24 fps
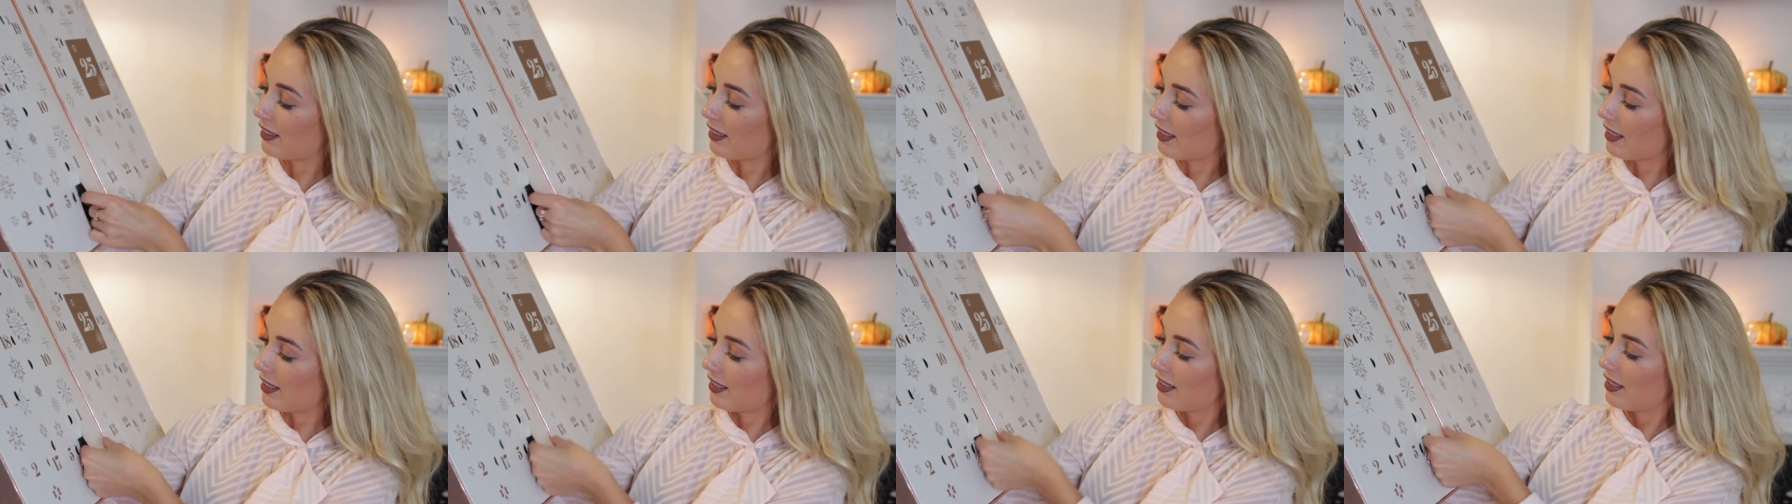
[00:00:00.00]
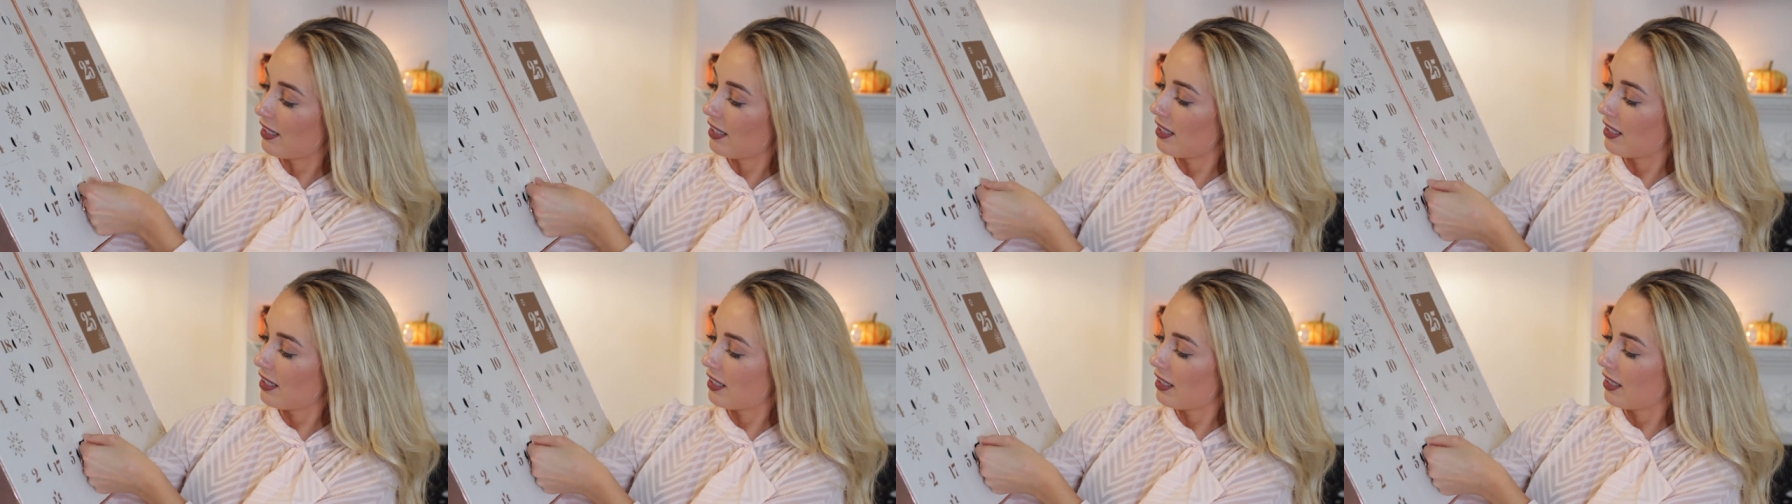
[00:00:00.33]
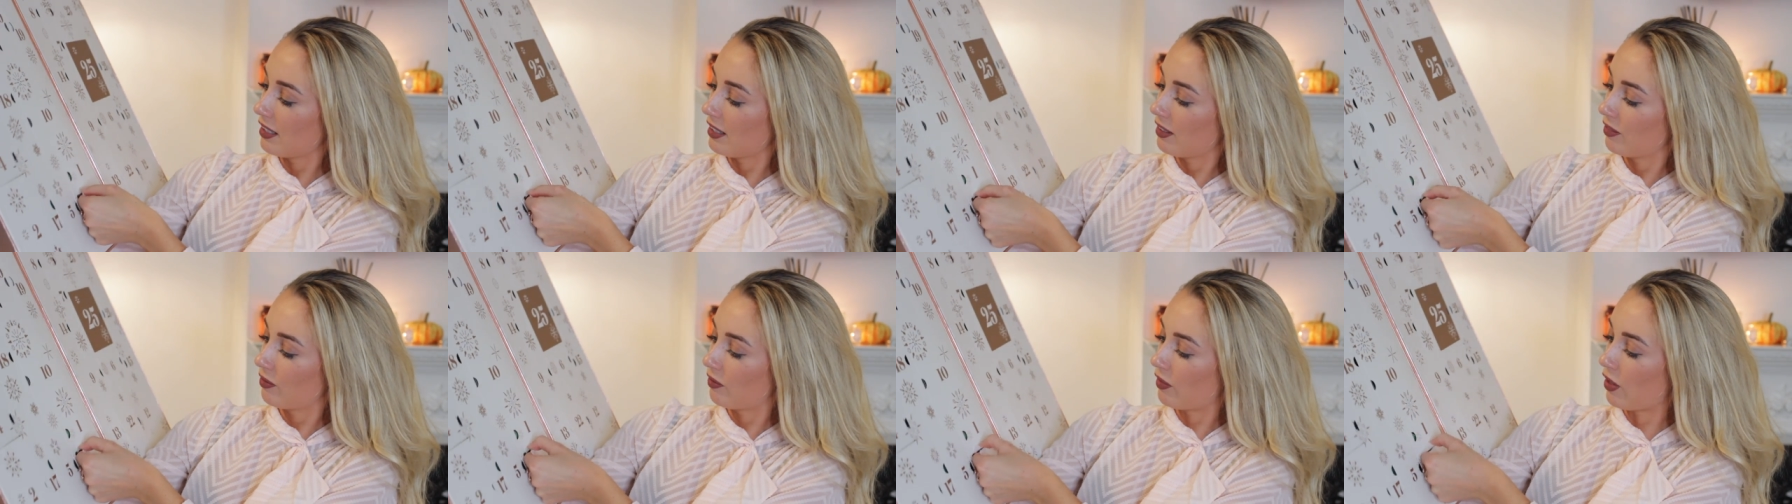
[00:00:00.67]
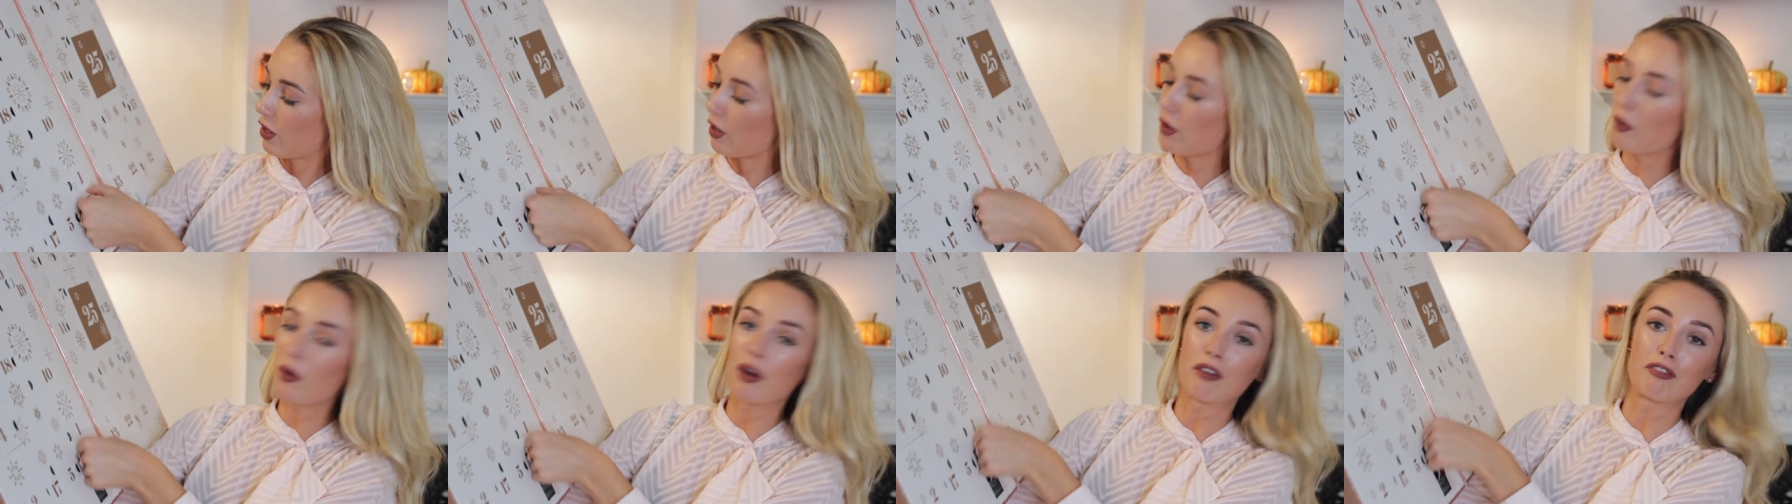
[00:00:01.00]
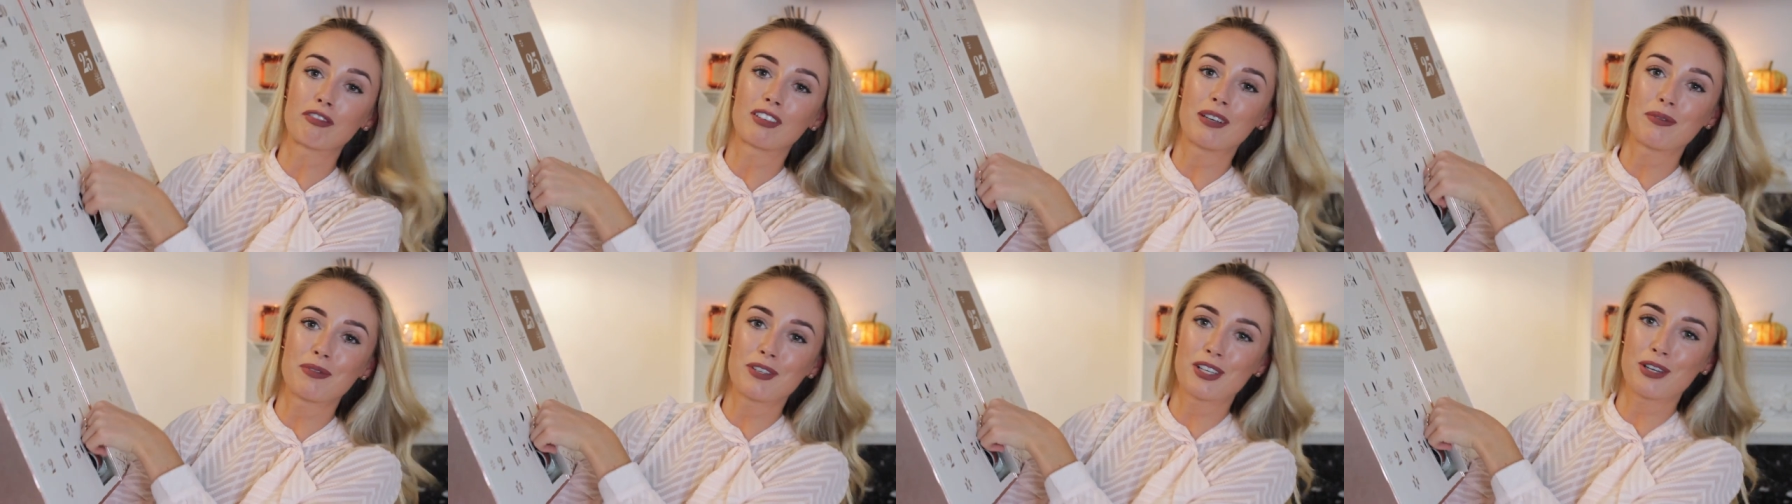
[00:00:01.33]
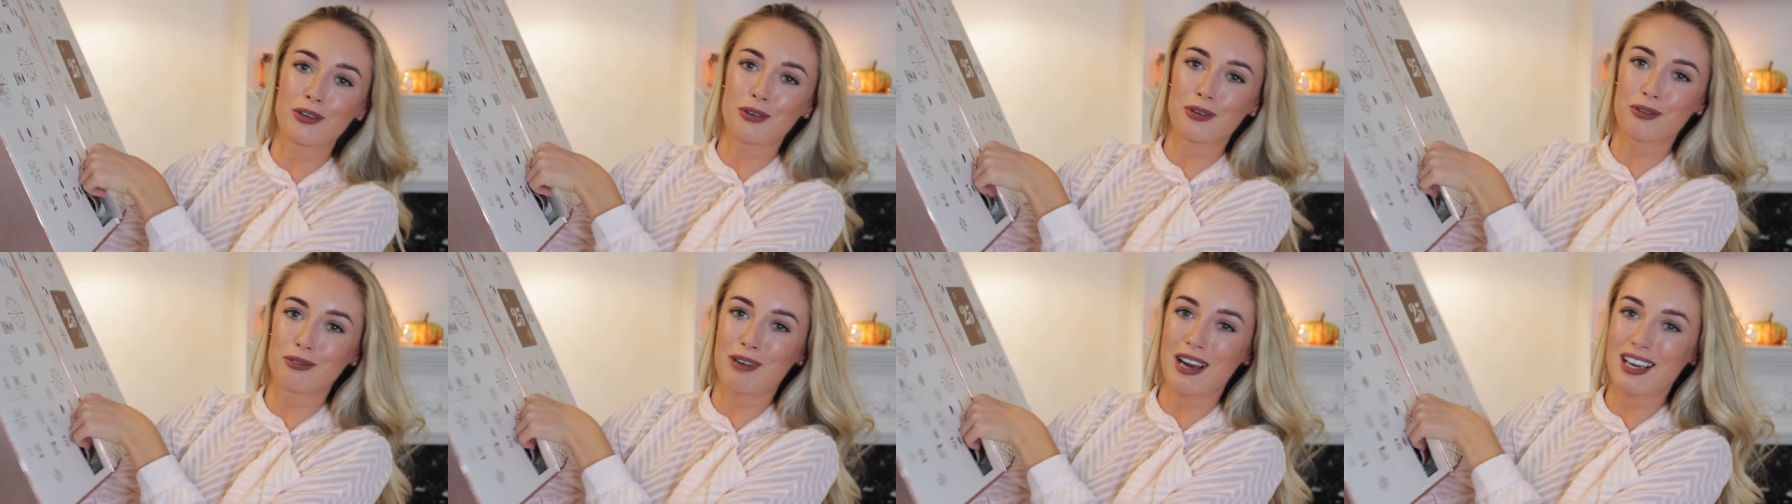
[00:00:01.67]
Dun, dun. Oh, I've ripped
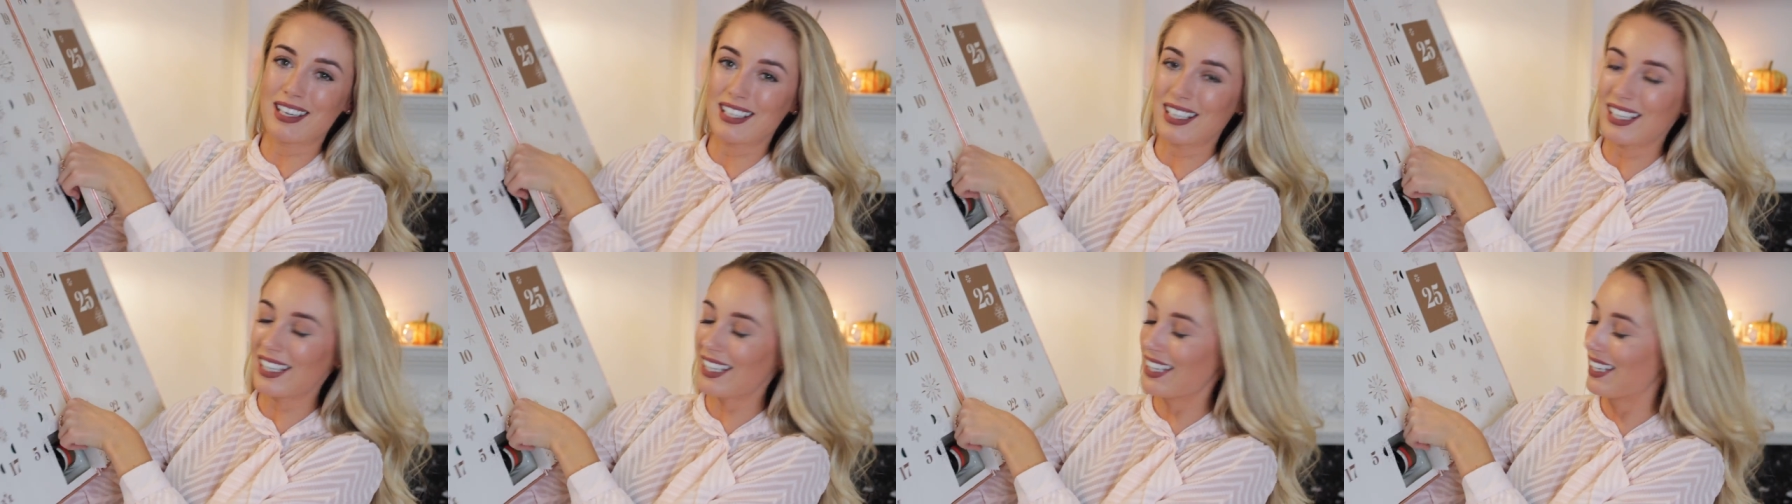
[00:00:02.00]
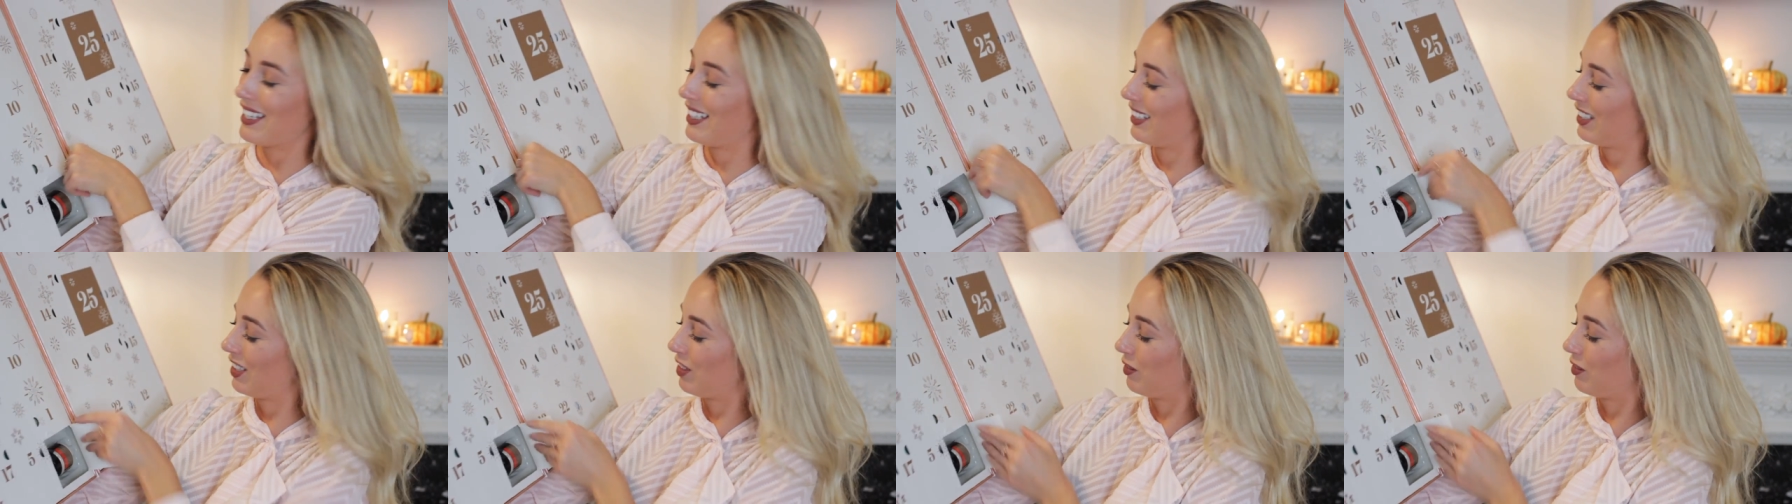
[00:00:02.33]
it already.